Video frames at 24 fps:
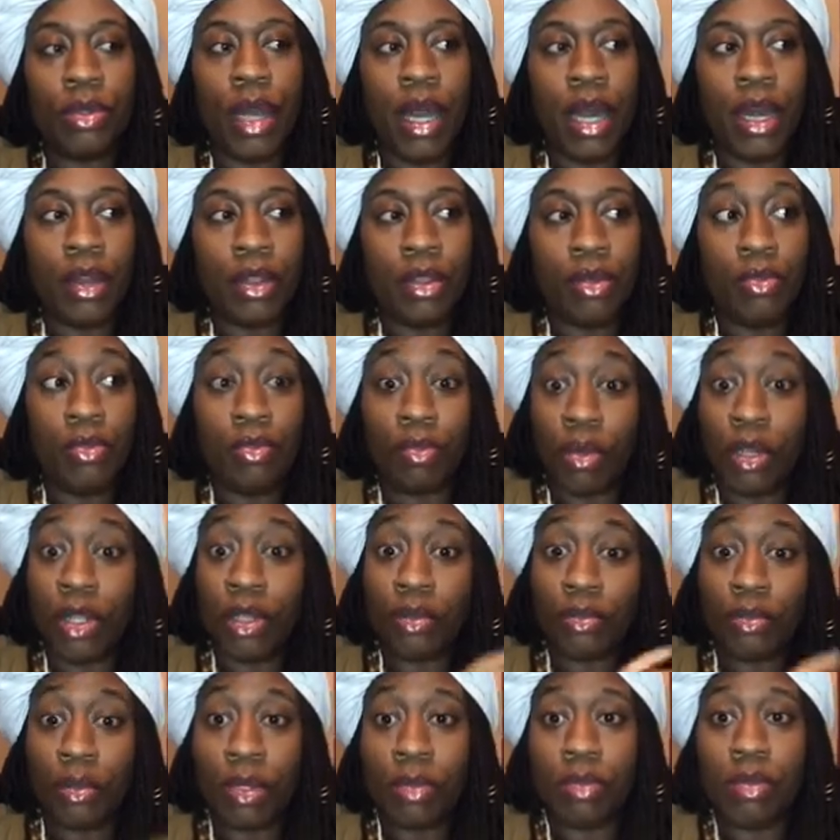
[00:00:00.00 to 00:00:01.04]
How do you run
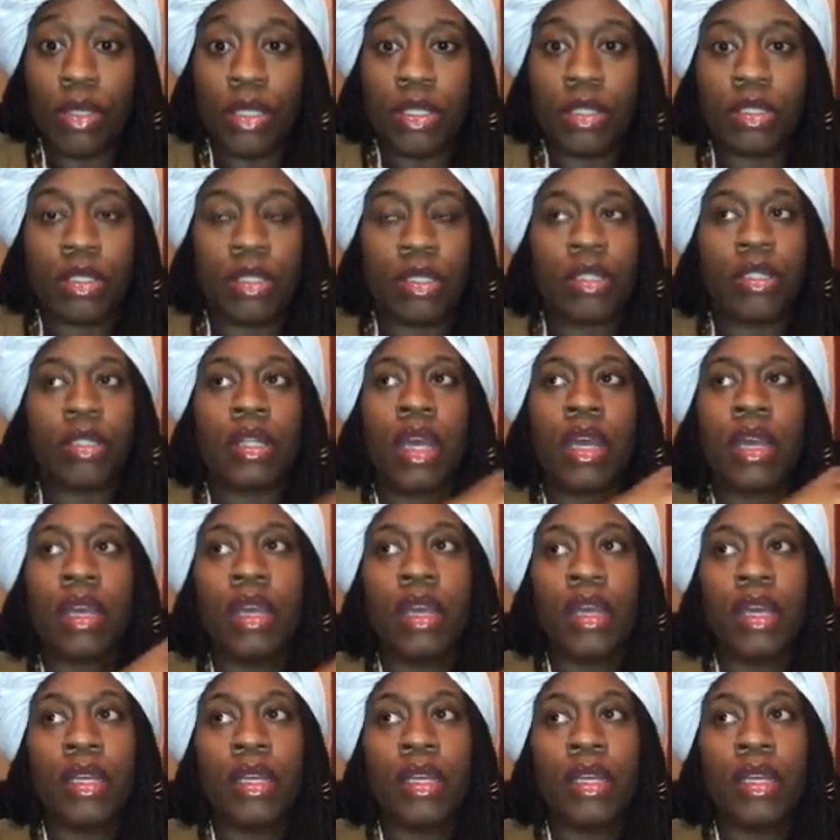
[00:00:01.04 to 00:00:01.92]
three businesses? Like